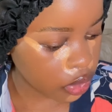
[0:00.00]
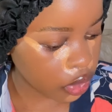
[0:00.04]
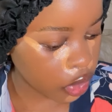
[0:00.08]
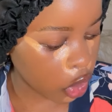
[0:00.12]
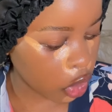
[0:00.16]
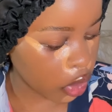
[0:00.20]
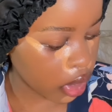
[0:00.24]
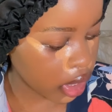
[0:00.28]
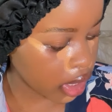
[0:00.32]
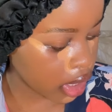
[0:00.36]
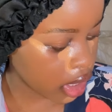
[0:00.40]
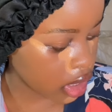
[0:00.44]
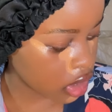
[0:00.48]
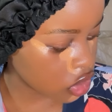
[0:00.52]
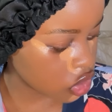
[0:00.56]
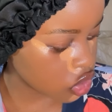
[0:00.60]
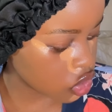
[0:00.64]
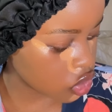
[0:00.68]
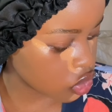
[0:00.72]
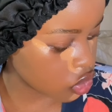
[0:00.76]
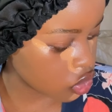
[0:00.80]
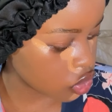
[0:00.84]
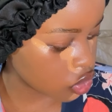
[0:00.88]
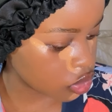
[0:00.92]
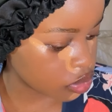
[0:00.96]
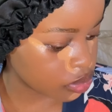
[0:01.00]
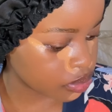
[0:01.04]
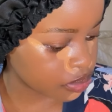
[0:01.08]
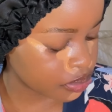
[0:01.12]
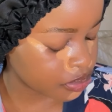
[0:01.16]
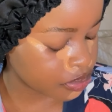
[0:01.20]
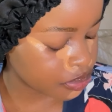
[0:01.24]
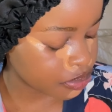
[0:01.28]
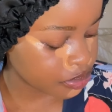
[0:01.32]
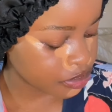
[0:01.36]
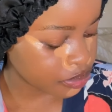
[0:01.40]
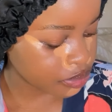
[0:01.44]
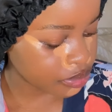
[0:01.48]
going into
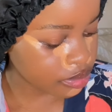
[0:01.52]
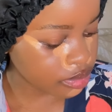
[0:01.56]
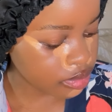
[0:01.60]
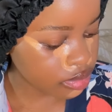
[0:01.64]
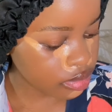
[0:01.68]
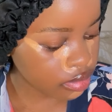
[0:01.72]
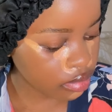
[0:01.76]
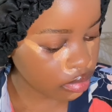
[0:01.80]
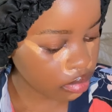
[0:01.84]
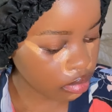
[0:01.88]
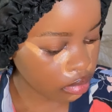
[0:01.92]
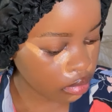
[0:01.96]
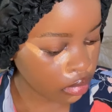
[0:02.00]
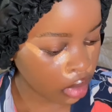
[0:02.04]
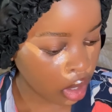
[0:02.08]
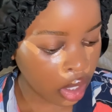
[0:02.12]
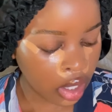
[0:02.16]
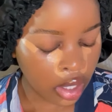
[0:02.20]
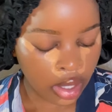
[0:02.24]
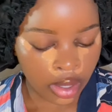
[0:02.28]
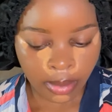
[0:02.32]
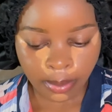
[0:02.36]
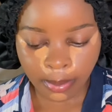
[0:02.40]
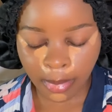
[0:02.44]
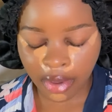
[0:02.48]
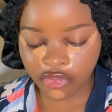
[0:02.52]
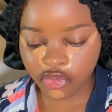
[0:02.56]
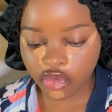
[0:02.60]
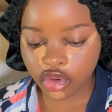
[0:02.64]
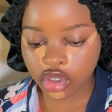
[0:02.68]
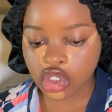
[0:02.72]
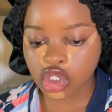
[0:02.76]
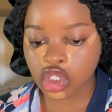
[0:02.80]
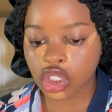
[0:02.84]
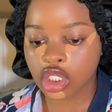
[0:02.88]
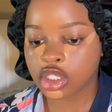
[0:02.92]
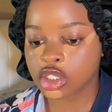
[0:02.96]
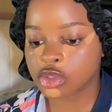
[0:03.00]
my
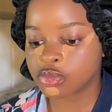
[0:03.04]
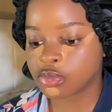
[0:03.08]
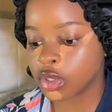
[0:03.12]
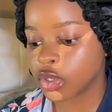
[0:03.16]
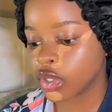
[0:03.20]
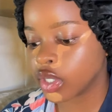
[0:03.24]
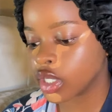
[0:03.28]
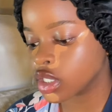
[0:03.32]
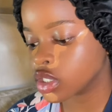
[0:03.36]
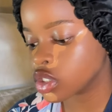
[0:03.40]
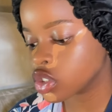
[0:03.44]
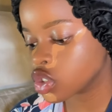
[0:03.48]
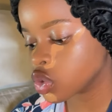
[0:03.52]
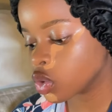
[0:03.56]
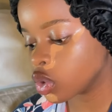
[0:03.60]
first year experience. So